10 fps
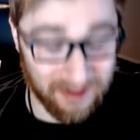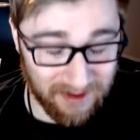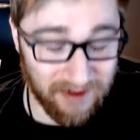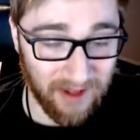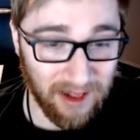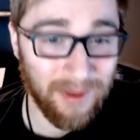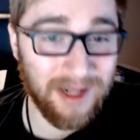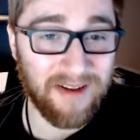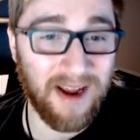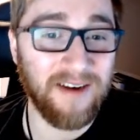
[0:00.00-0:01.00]

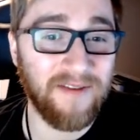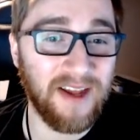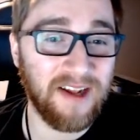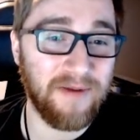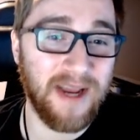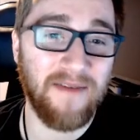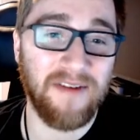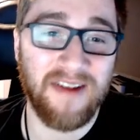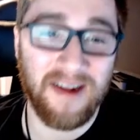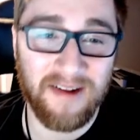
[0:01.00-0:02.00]
development side of things, we gave a
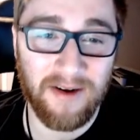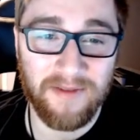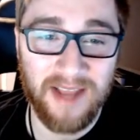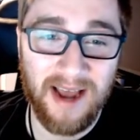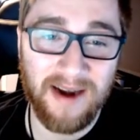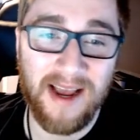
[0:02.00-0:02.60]
6 out of 10,